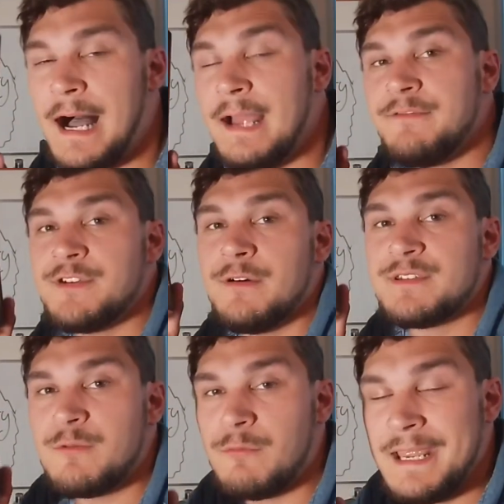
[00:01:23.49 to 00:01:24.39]
I've
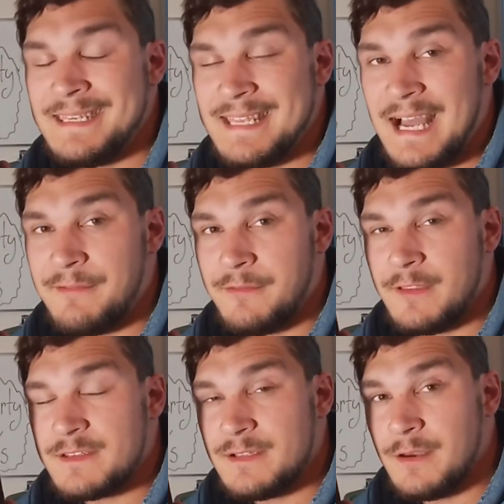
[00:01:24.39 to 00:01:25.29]
chosen Red Dot for
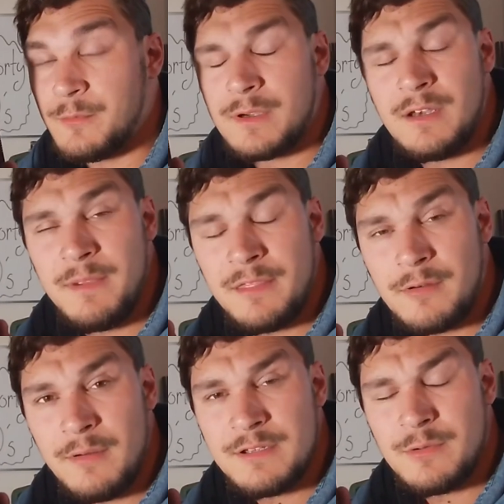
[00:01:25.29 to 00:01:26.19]
this load. We're going to be
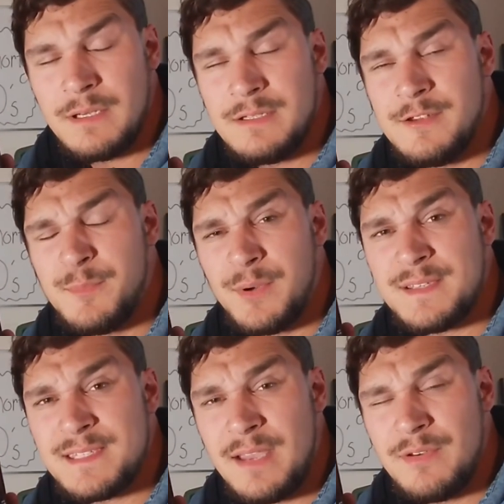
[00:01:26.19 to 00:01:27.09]
throwing
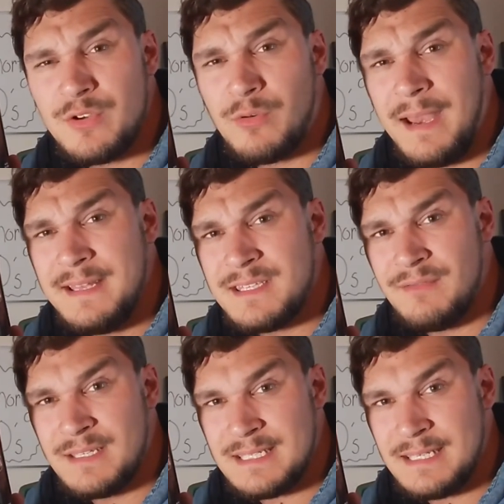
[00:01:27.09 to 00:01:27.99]
22.7 grains
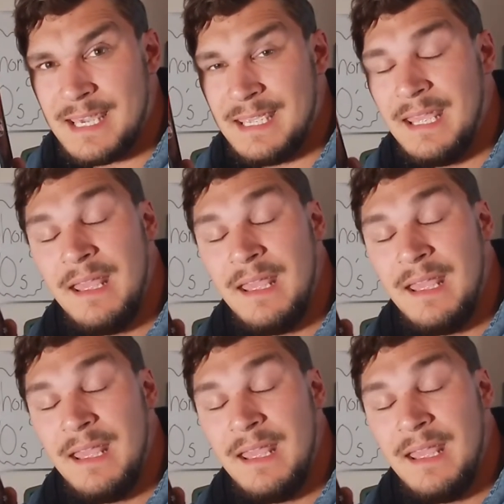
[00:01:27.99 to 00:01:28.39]
of it today.